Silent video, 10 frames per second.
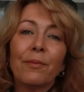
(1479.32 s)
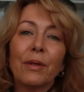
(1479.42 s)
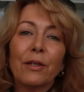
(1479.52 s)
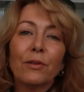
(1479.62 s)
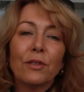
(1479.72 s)

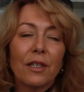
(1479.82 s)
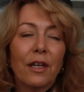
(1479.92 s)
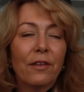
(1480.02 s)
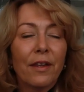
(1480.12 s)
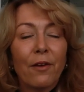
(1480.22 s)
because
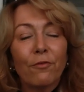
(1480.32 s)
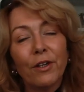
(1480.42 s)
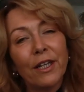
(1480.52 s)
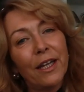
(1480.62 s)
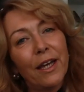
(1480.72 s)
that
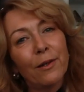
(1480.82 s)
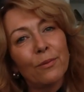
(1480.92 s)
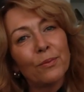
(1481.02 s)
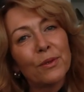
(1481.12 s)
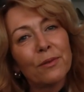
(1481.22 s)
really
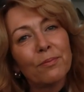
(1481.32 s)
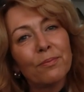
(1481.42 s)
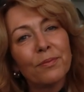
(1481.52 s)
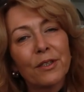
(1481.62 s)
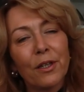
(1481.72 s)
helps.
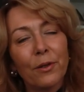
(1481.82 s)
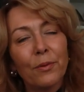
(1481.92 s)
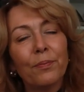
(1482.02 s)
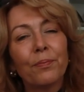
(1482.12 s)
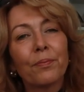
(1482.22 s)

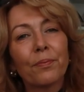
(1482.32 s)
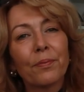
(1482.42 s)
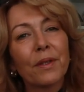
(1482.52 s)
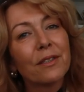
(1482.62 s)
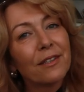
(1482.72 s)
So,
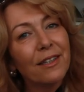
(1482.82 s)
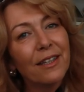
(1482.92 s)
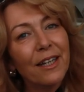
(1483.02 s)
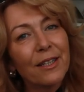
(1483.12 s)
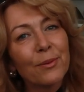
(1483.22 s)
see
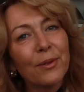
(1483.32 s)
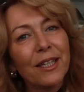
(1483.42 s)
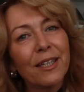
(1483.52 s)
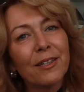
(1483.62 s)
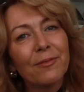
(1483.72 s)
you next
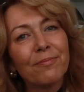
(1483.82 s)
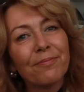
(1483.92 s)
week.